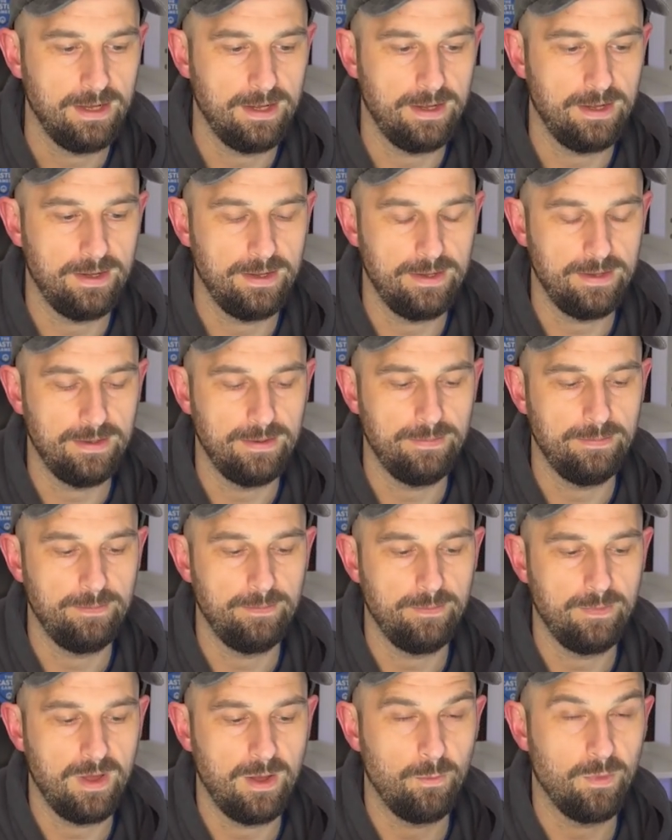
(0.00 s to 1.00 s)

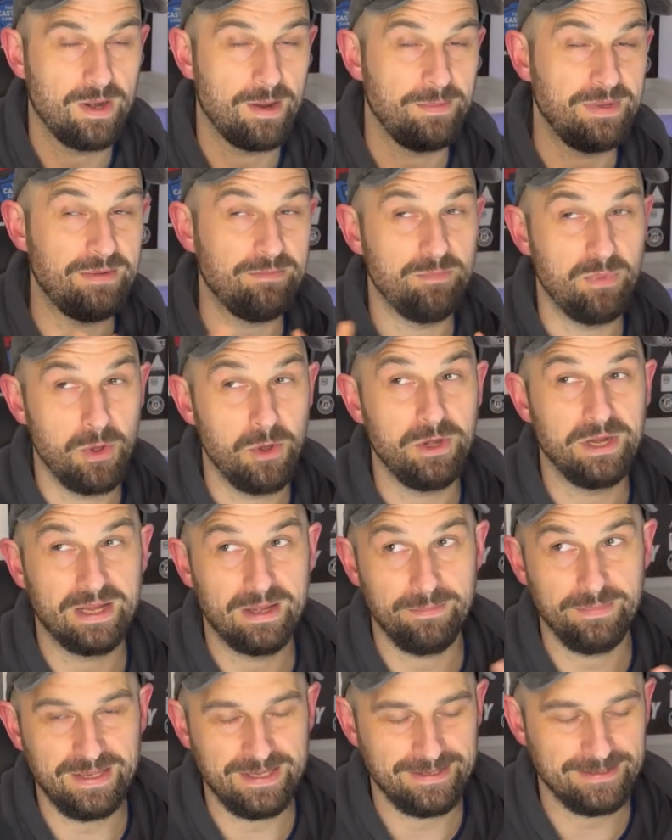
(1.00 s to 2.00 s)
And when I mean burning,
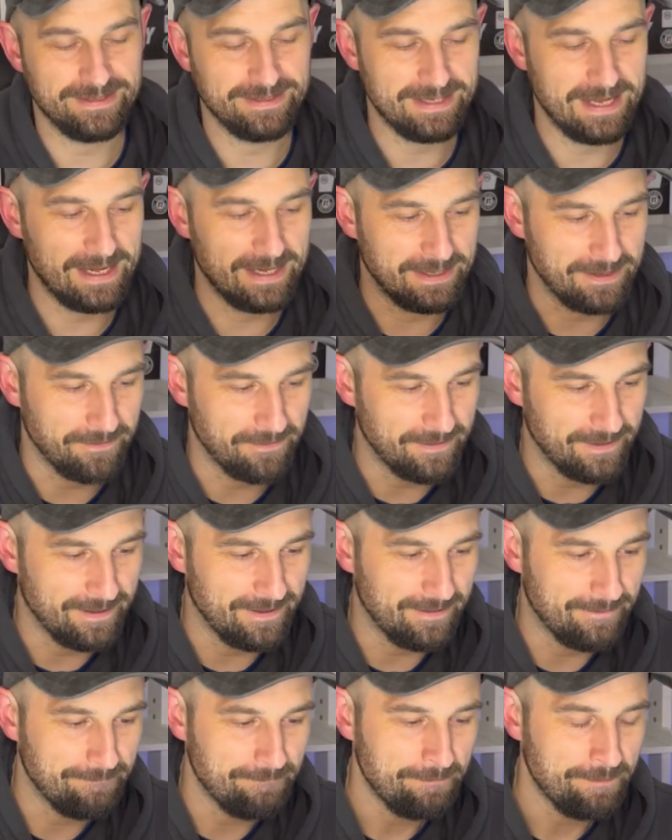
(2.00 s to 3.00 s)
I mean selling,
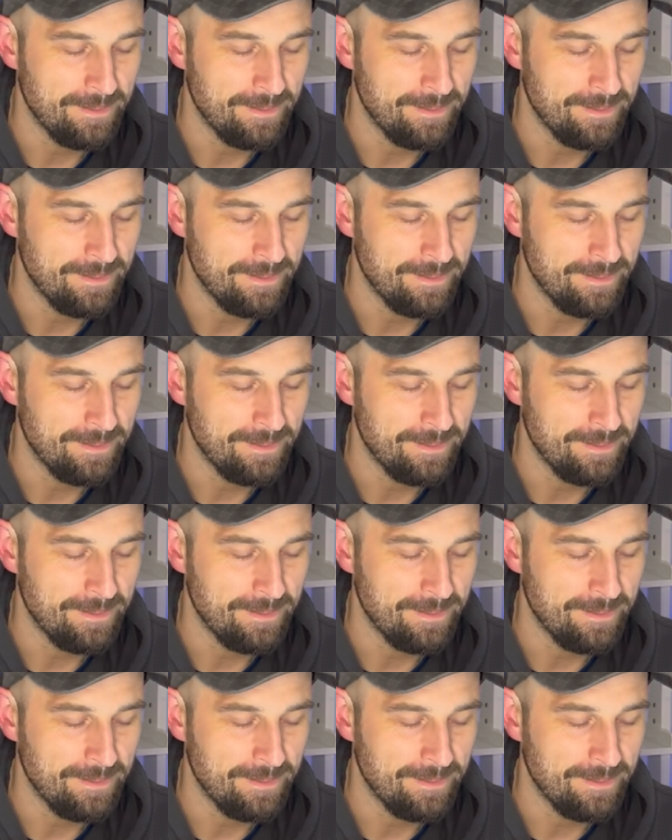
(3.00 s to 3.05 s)
okay?